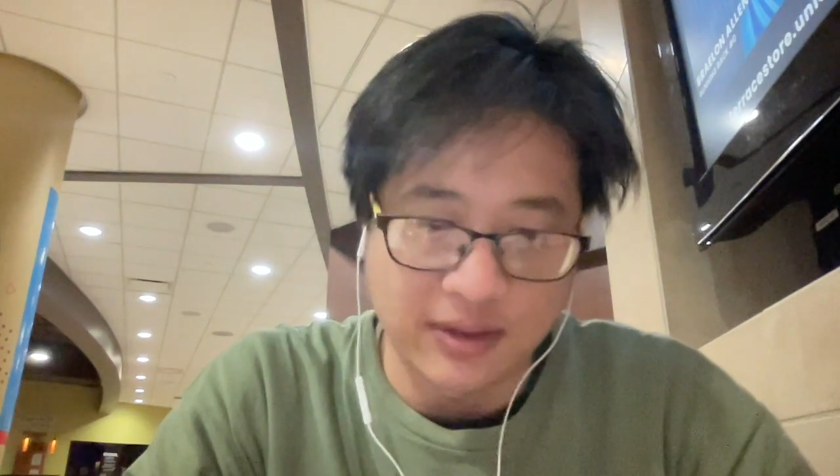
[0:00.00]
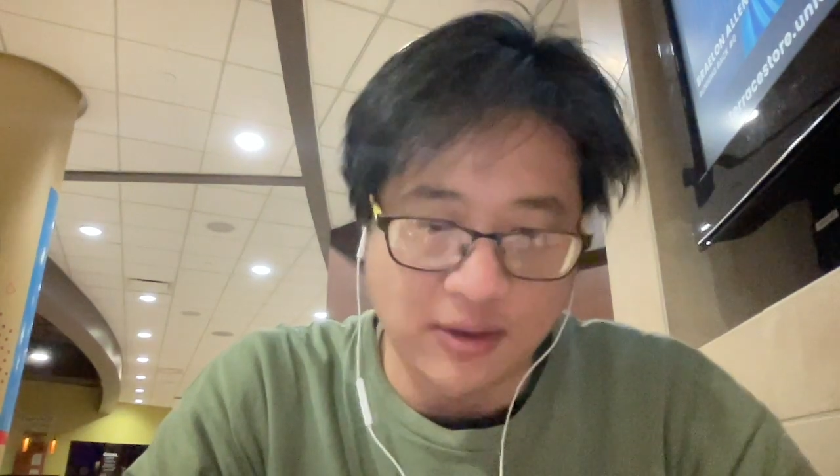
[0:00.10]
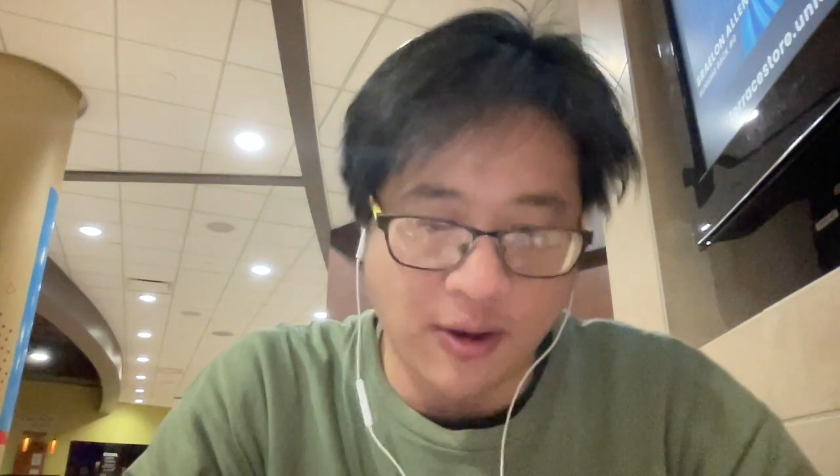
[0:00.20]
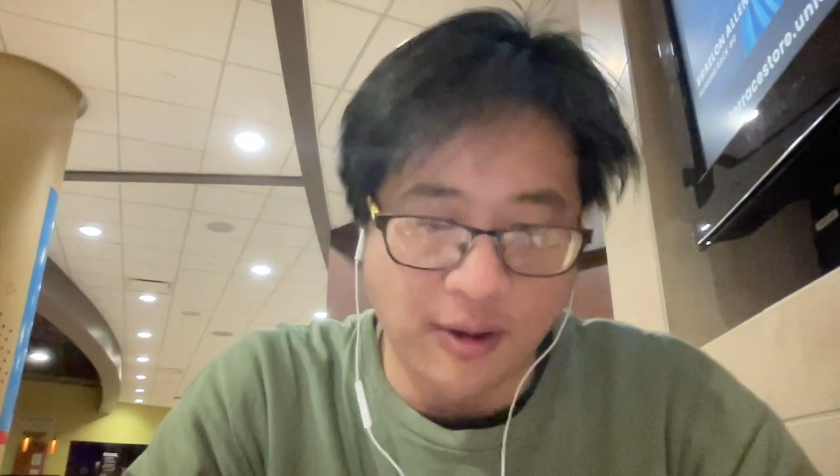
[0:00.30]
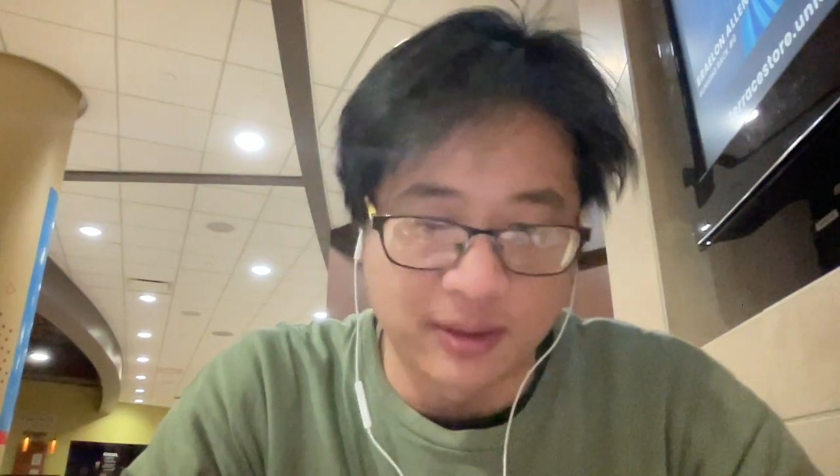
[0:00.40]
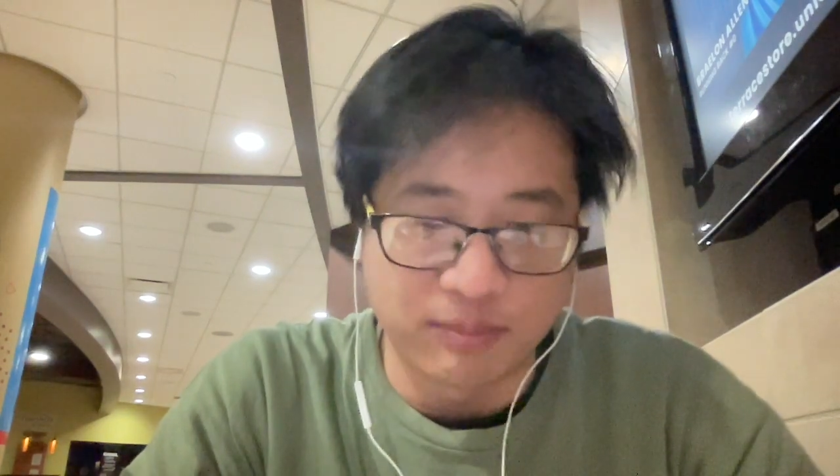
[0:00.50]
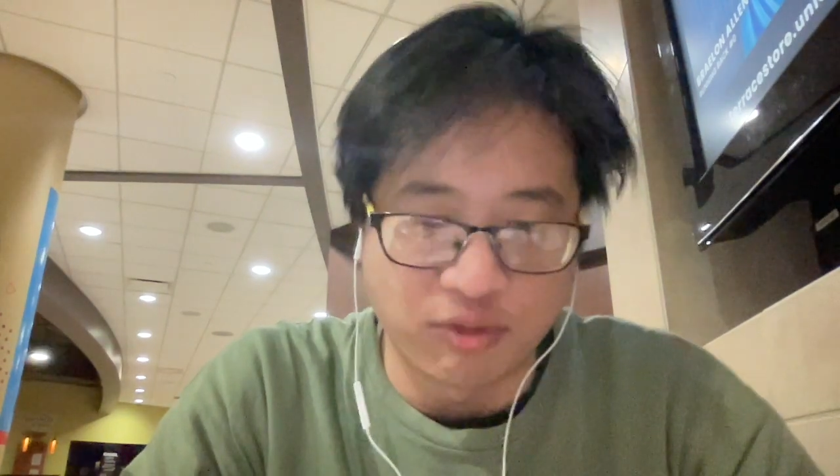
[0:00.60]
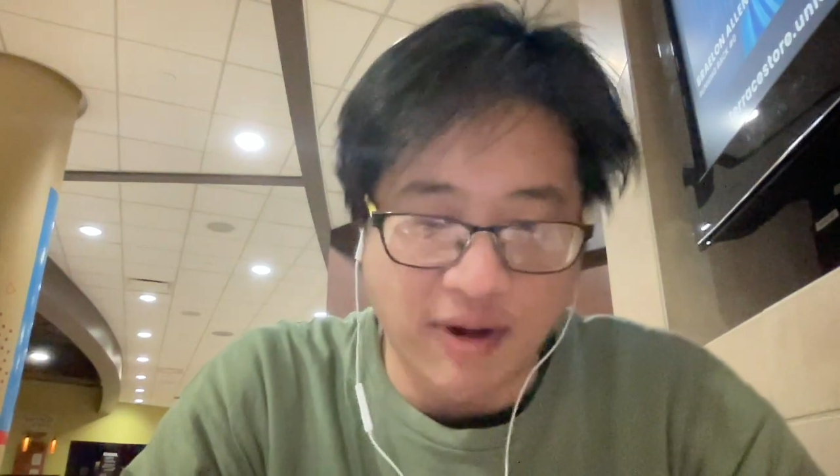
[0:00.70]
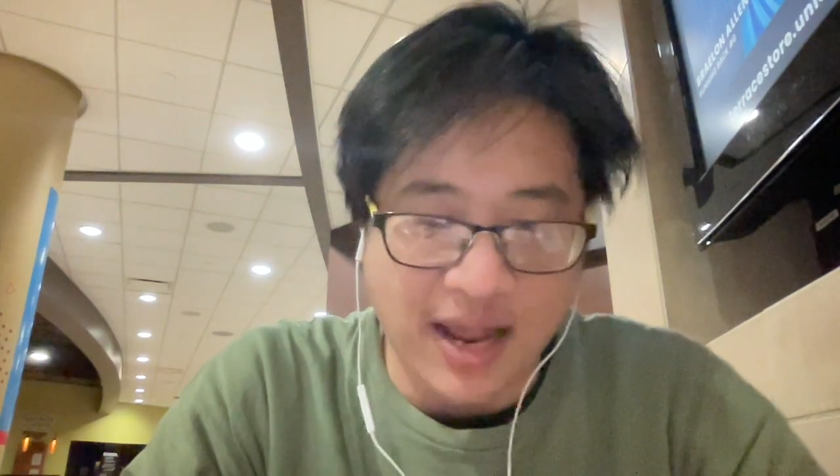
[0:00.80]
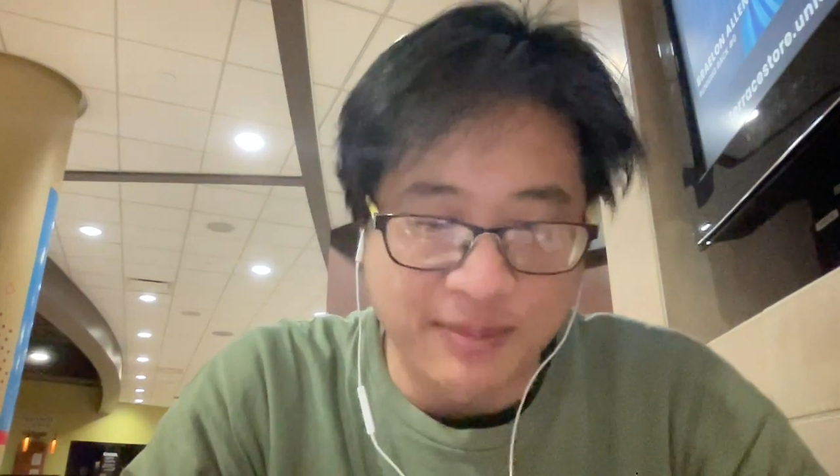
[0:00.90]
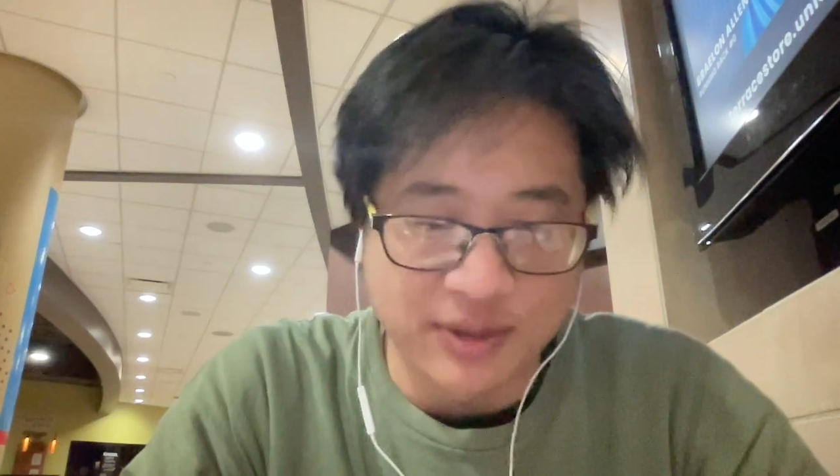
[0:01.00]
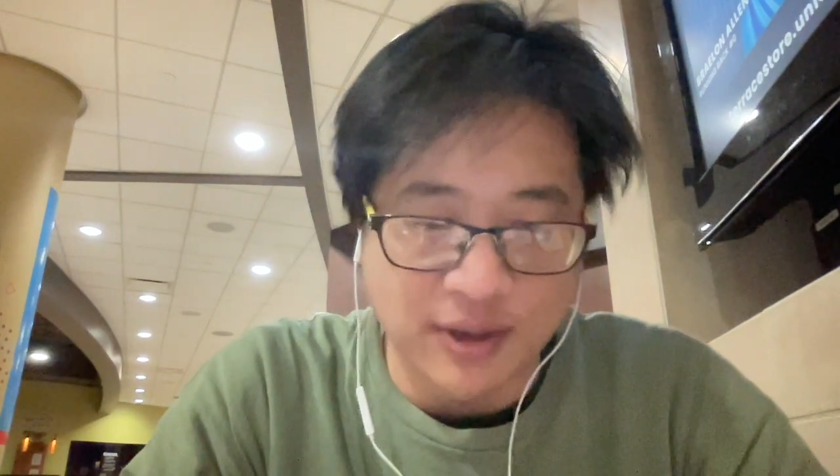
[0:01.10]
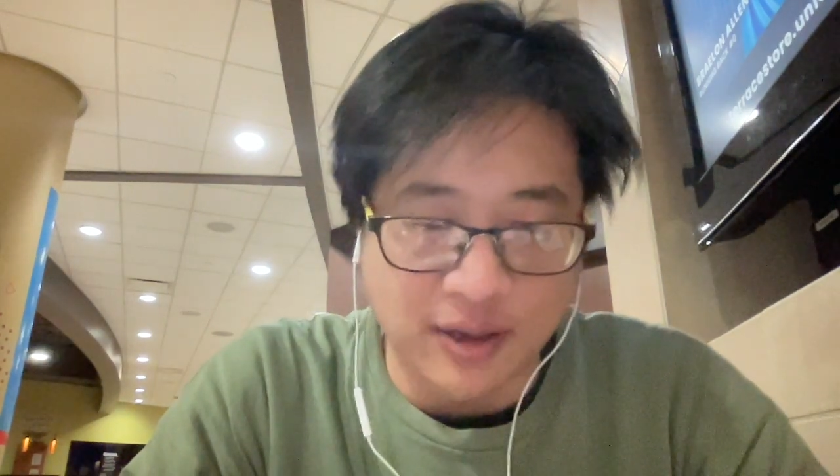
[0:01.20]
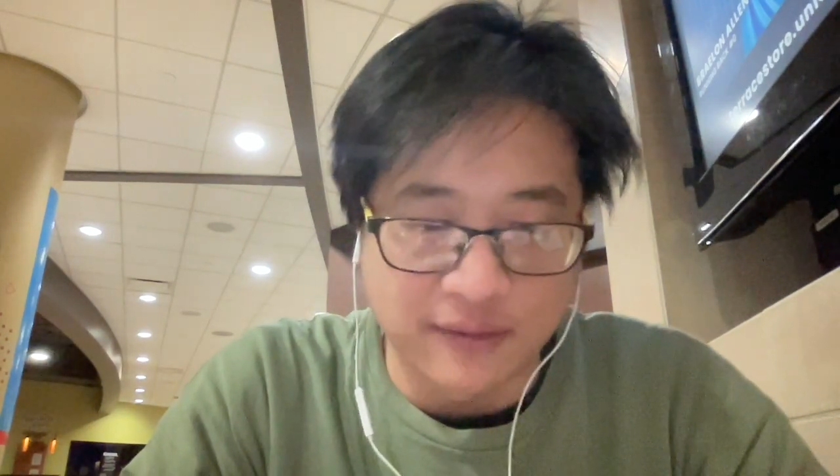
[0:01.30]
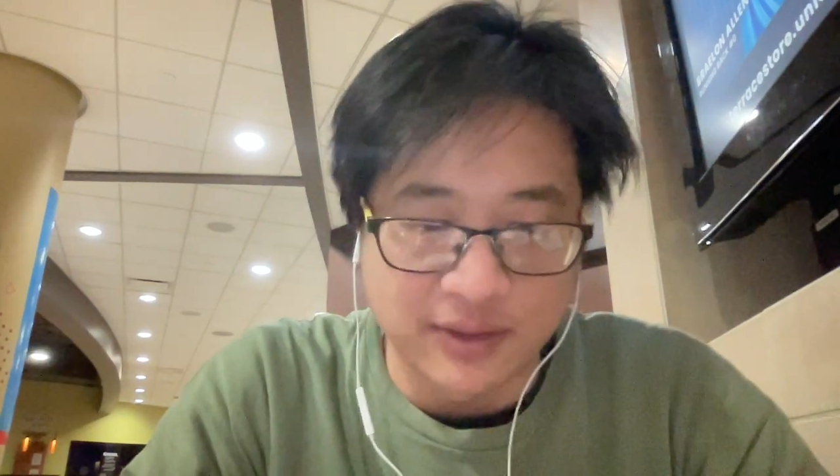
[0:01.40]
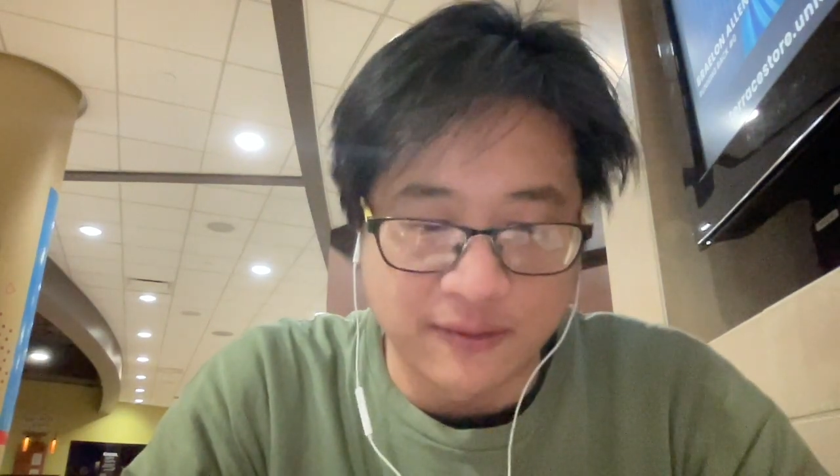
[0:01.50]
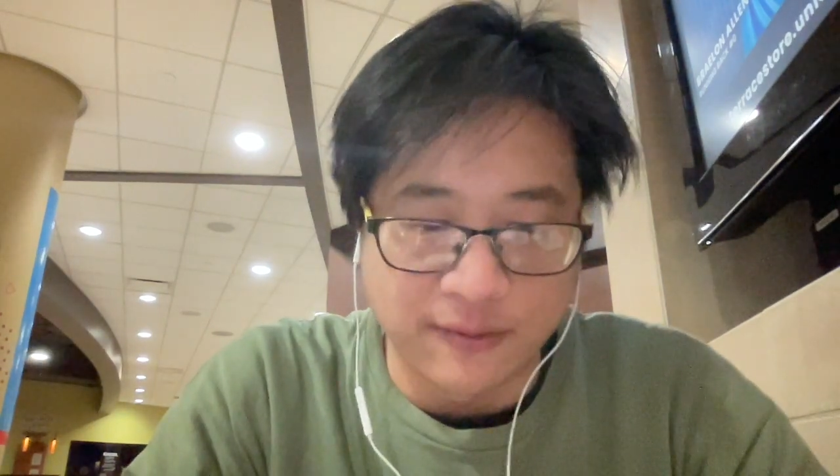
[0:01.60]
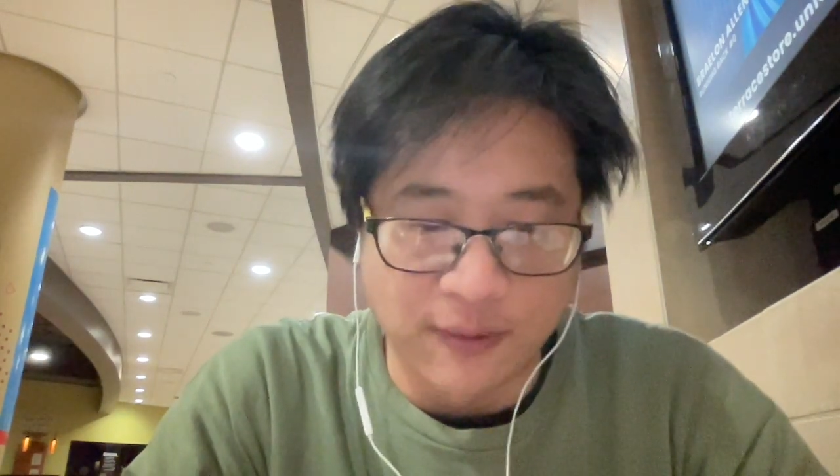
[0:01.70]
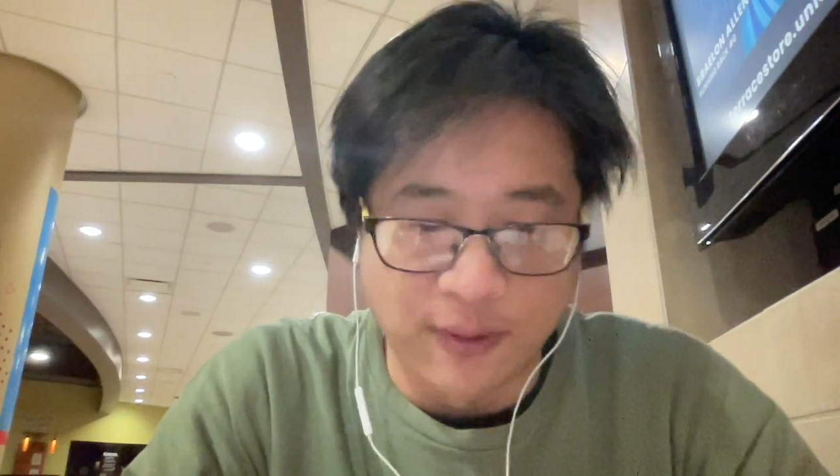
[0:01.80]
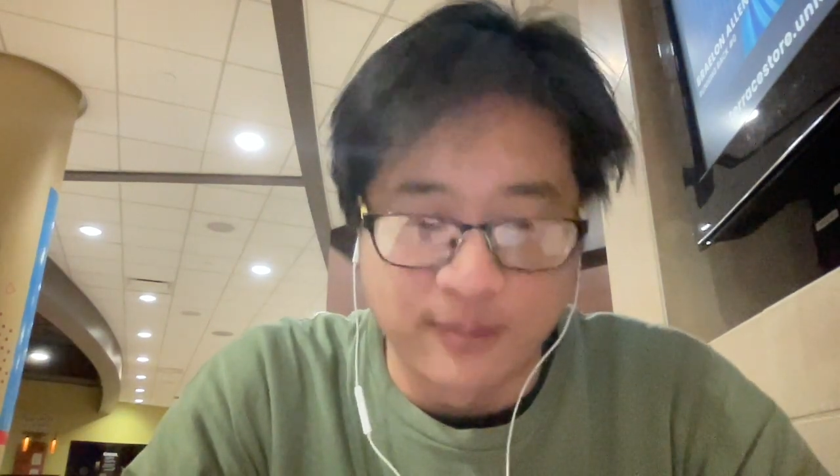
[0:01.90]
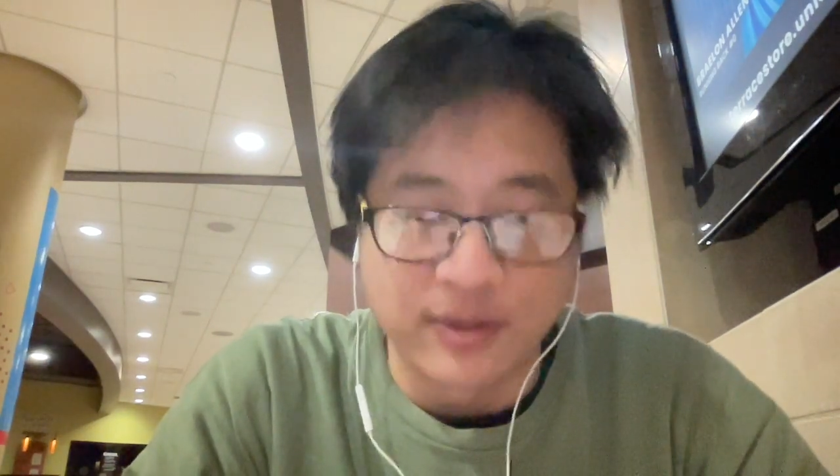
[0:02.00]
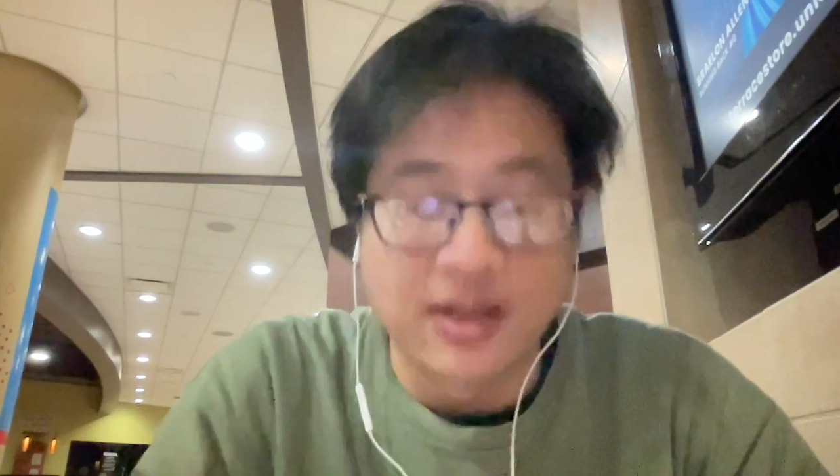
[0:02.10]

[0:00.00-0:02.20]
called Primes of the Form